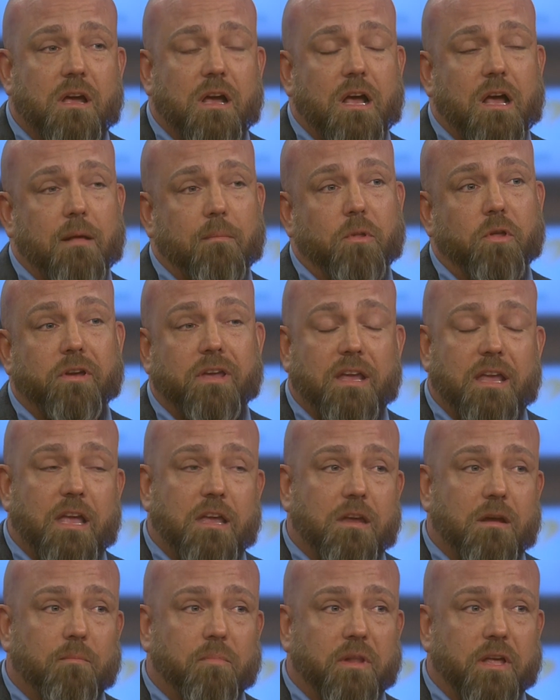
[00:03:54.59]
looking
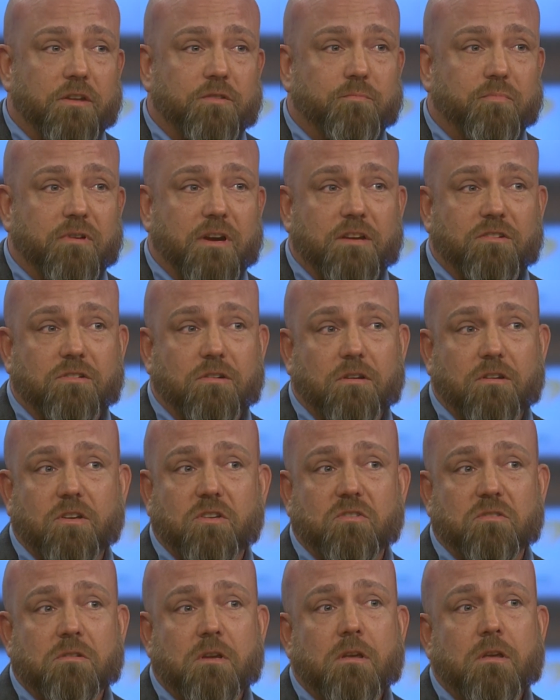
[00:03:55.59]
at your blood pressure,
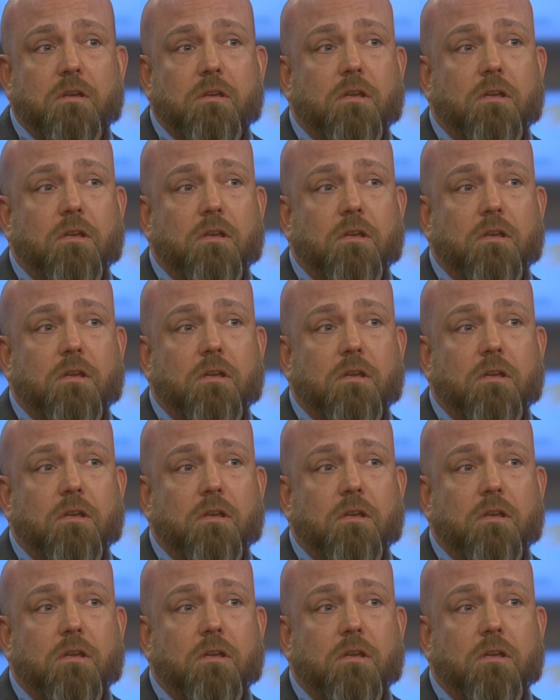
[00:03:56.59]
because,